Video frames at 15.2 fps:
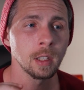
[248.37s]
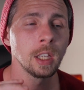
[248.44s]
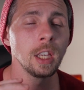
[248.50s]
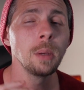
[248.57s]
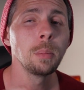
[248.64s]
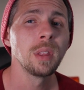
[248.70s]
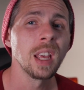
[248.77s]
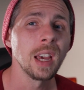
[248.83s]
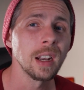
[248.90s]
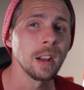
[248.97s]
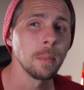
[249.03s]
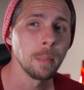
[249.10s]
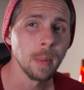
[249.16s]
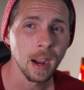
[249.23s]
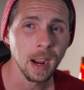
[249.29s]
keep that
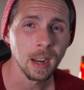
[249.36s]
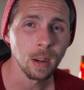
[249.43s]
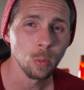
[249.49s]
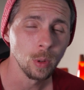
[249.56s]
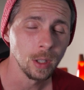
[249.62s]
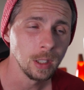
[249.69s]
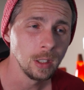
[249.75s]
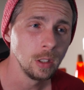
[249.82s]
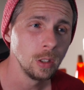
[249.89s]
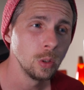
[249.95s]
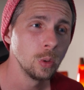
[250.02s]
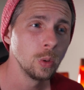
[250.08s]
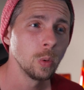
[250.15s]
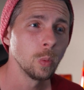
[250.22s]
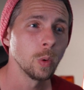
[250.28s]
in mind when
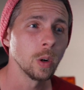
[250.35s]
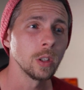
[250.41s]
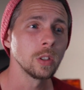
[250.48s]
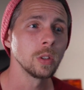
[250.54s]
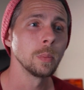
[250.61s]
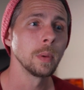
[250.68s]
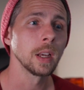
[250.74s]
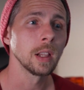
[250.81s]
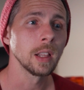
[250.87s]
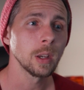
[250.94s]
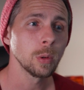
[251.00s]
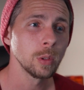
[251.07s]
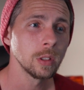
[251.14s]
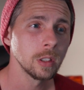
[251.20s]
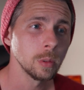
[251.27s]
you want to make
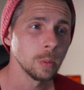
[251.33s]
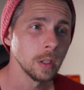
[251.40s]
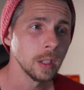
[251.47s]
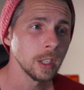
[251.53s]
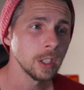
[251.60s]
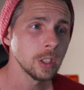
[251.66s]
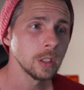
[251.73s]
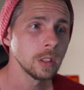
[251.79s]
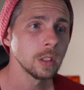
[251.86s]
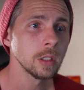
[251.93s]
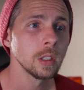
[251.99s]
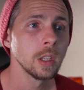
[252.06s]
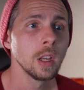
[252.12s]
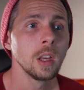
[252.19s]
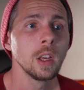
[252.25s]
liquid simulations,
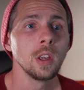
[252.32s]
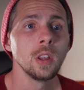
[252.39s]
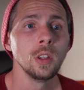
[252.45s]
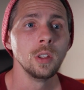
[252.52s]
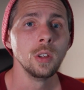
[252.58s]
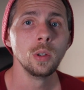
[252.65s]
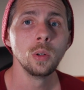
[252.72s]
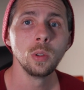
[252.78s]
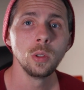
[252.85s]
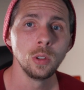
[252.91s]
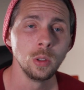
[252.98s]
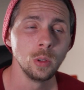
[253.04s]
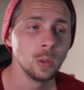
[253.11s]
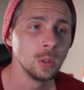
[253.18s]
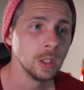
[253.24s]
you
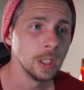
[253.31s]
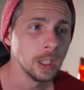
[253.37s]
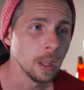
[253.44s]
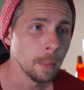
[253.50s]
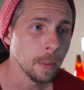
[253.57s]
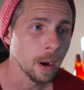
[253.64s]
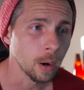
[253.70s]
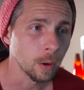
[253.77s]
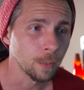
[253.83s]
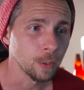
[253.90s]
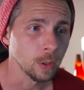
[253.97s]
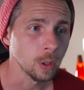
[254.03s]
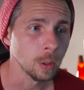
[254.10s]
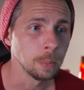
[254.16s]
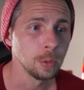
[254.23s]
do need a
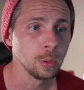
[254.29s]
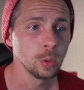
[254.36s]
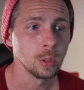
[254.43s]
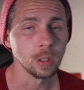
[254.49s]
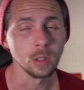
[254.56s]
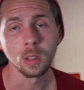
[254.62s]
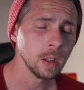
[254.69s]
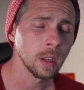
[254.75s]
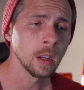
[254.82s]
powerful computer.